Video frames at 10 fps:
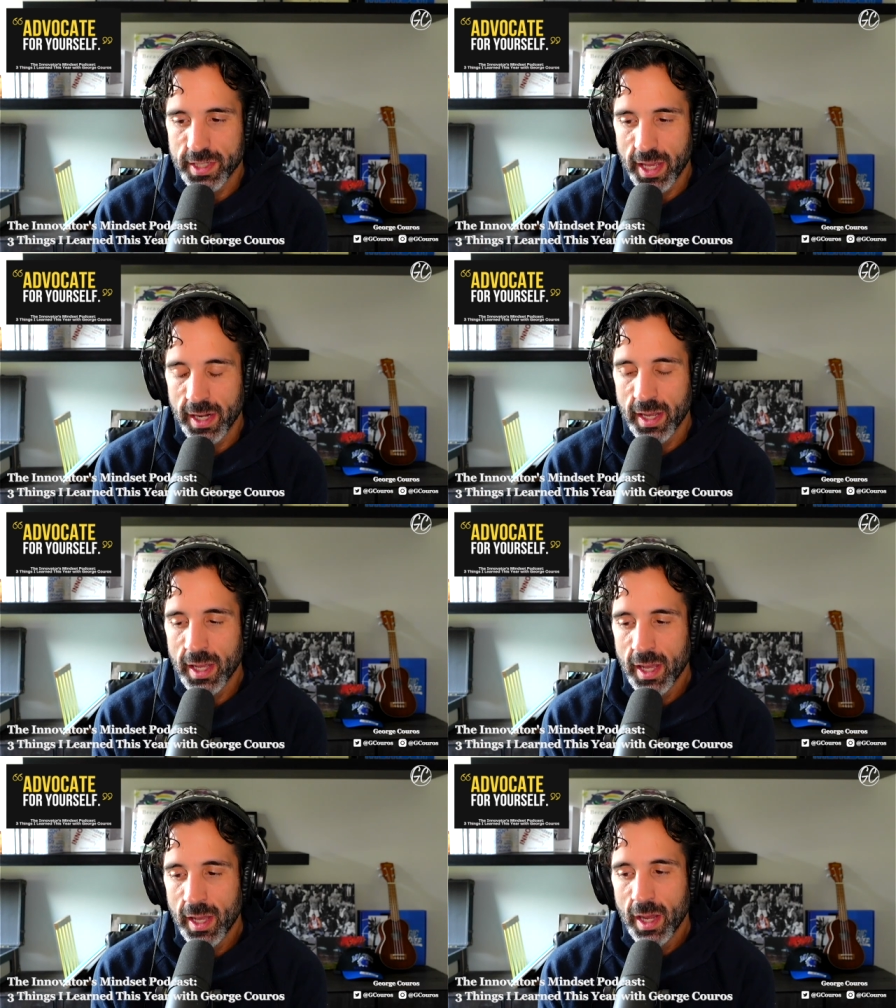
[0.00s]
I had a
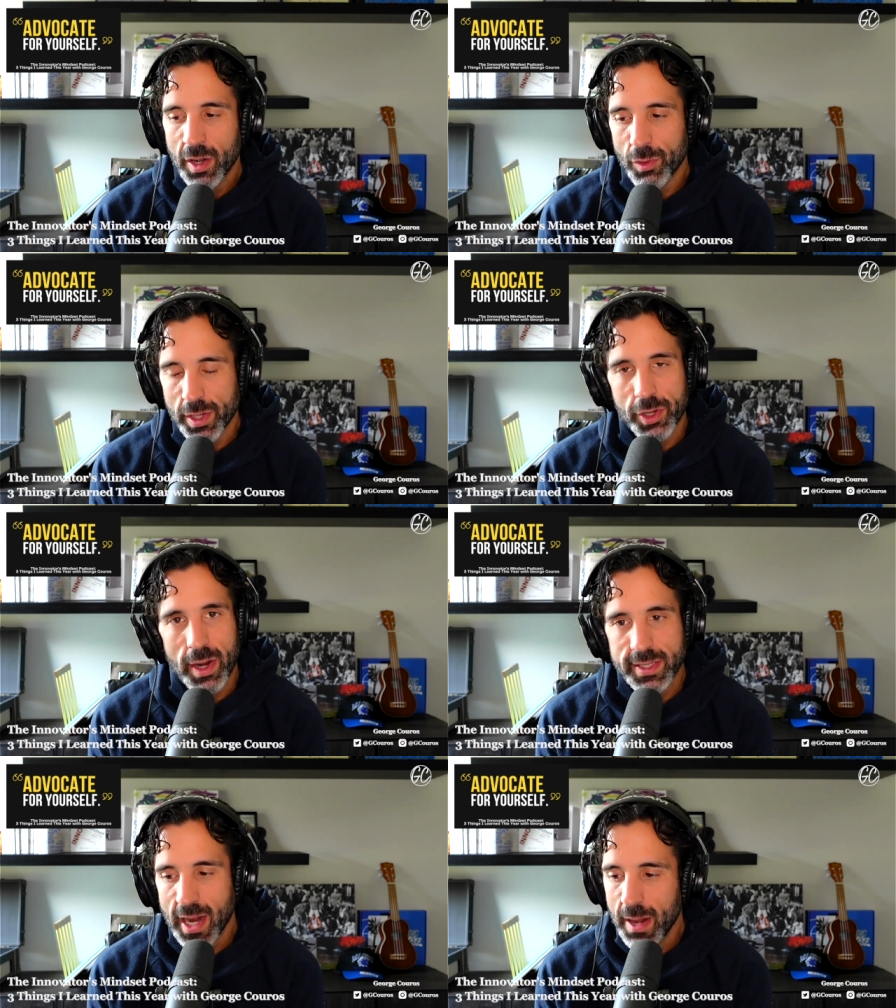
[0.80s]
really great
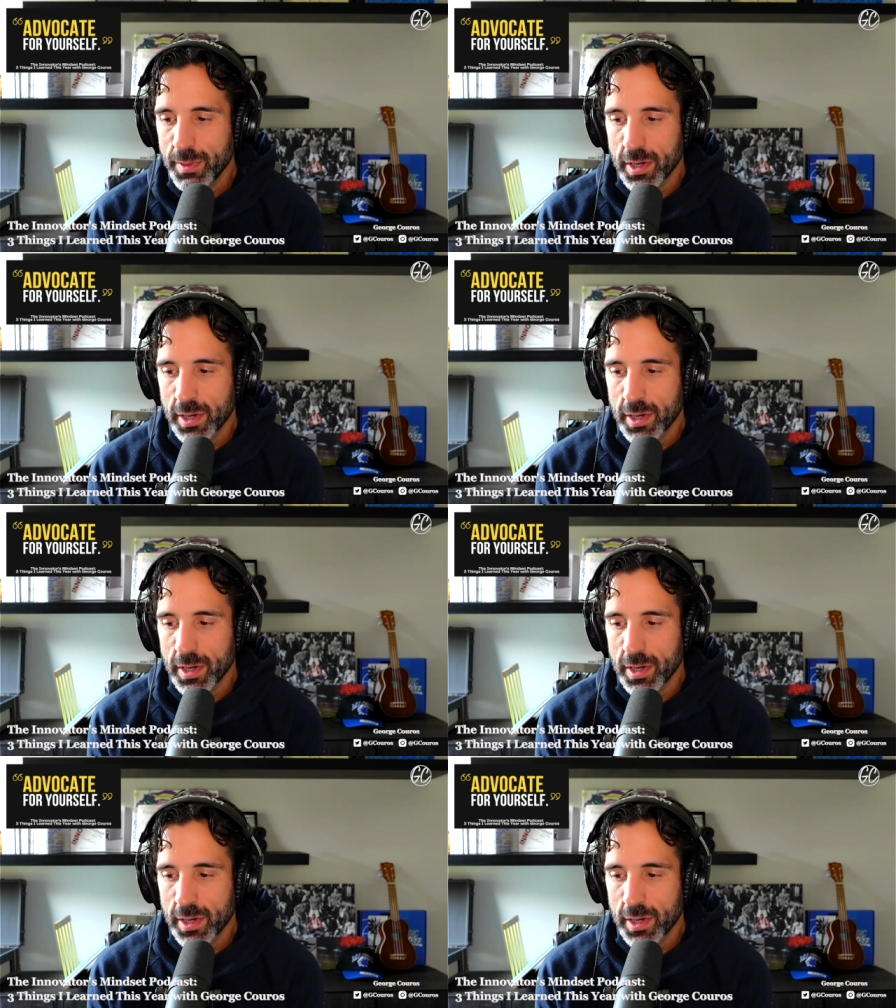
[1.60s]
time there.